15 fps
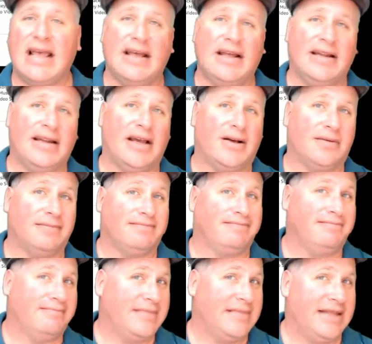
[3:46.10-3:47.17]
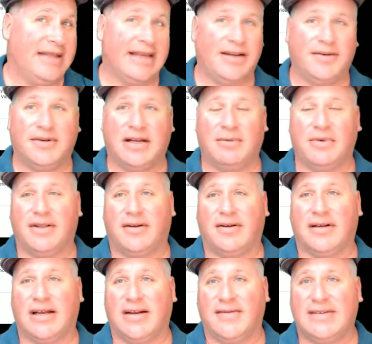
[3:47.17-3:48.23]
Now, they do come with all
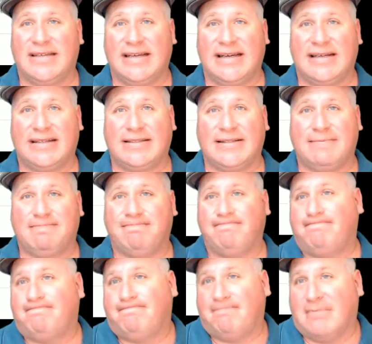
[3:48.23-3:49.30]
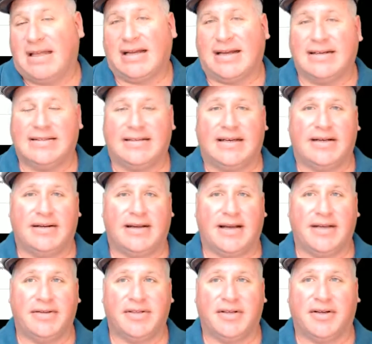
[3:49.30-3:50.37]
kind of stands. Like I said, I
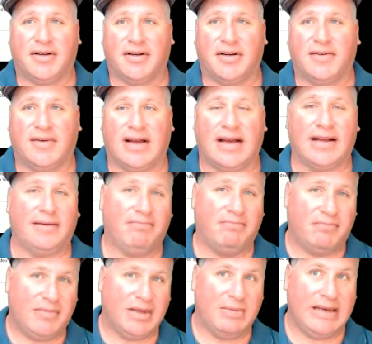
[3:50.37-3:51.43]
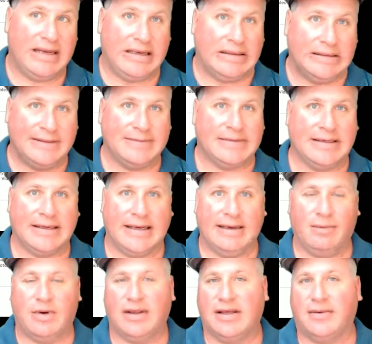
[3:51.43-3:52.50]
use a curtain rod. The big clips that came
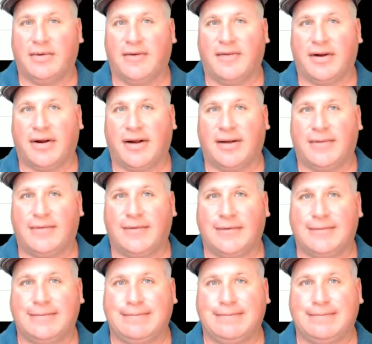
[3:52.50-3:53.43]
with it were very helpful.